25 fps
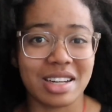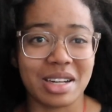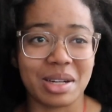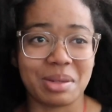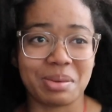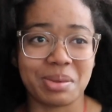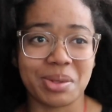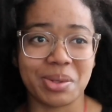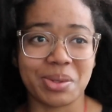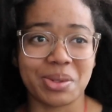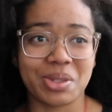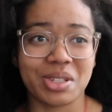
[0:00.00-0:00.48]

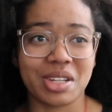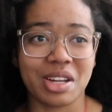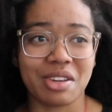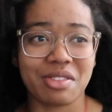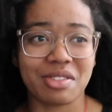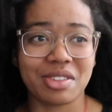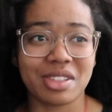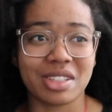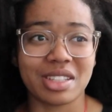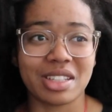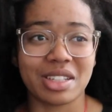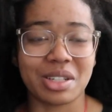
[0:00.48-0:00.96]
Um, it was
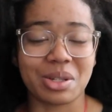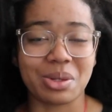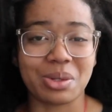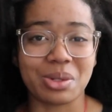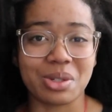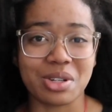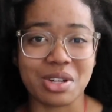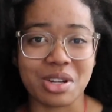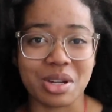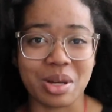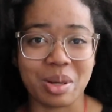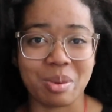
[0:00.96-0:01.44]
definitely a
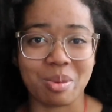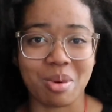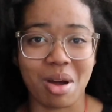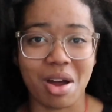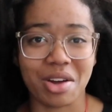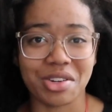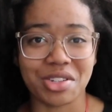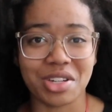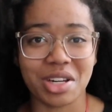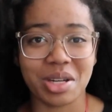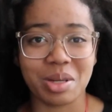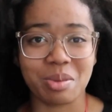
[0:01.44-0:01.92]
cool looking
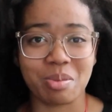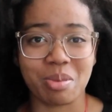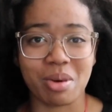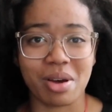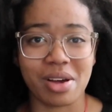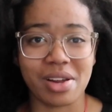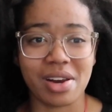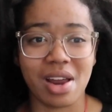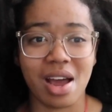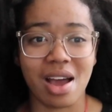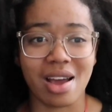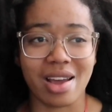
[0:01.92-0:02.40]
project,
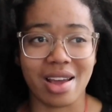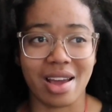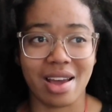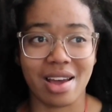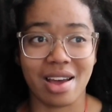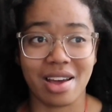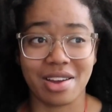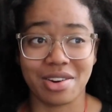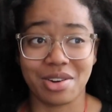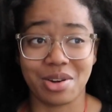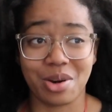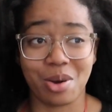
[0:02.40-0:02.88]
but I
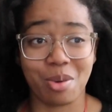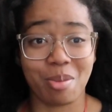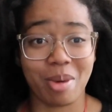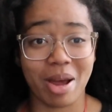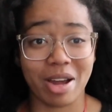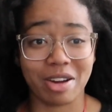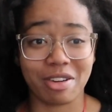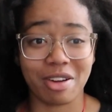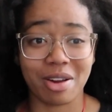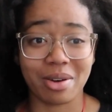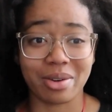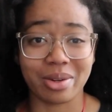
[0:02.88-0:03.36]
had no
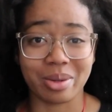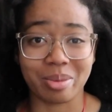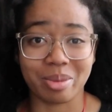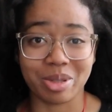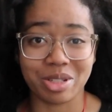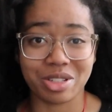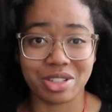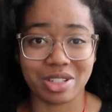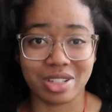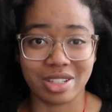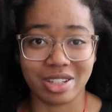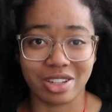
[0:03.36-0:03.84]
background in
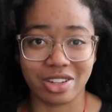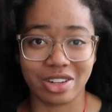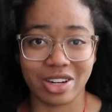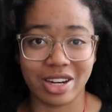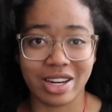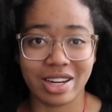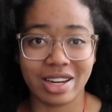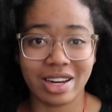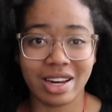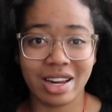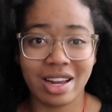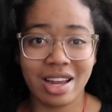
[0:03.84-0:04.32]
machine
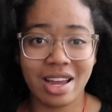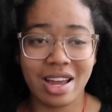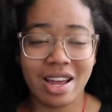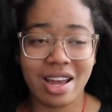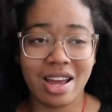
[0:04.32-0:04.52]
learning.